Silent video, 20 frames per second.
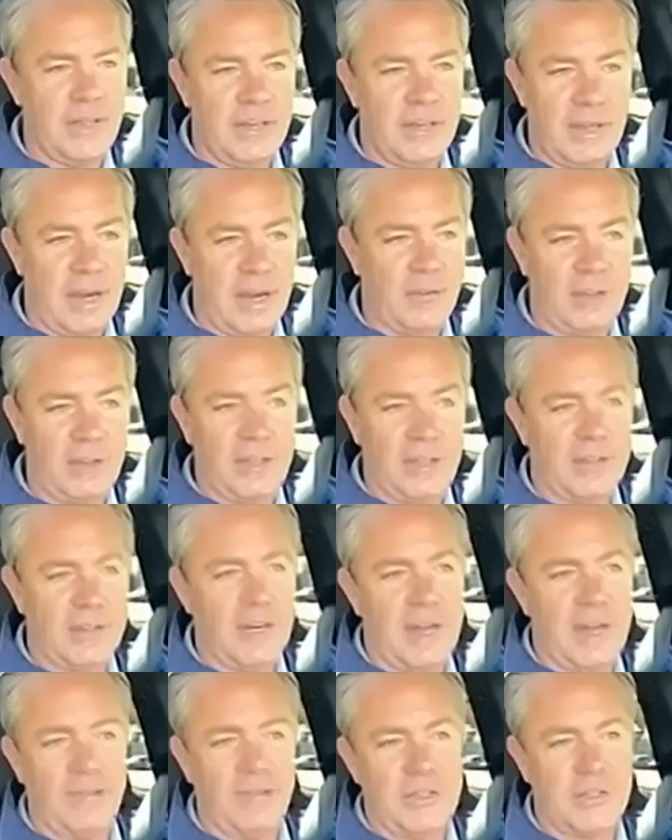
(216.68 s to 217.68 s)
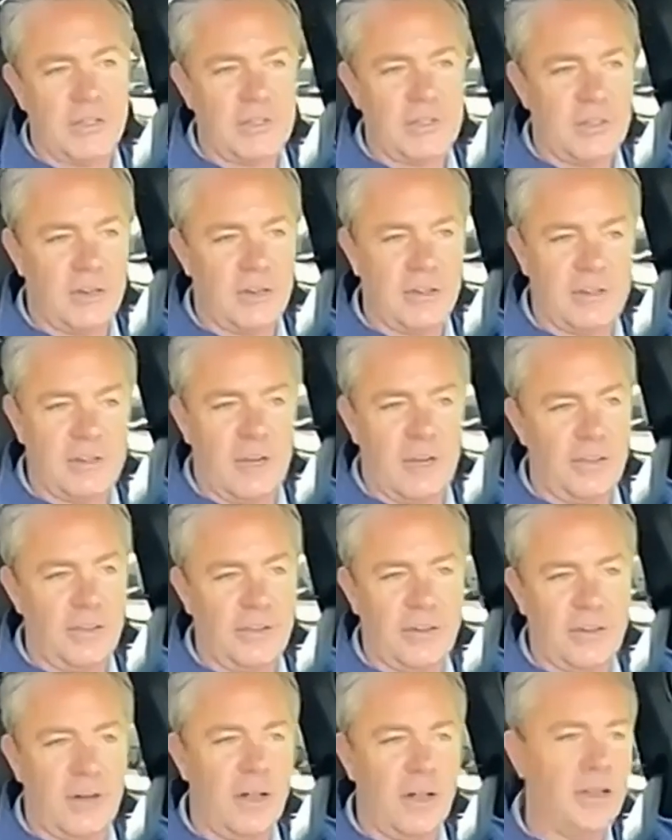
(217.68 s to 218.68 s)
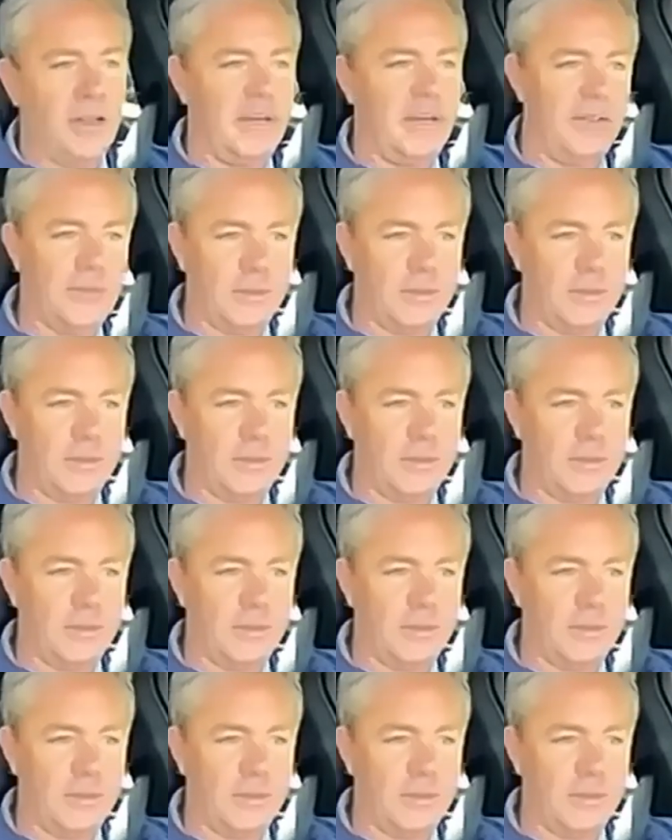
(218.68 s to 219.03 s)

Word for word: everything that I've just heard on the call and